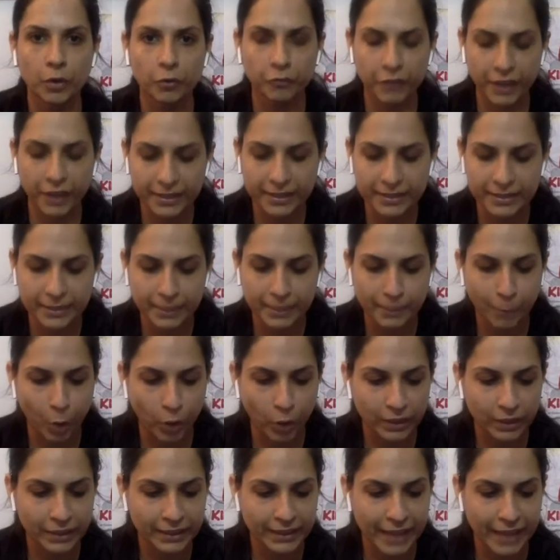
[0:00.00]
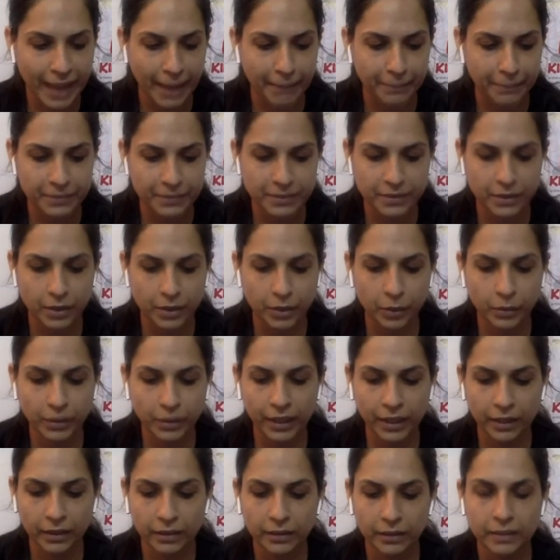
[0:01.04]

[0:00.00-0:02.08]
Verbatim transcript: fix the bottle caps. Okay,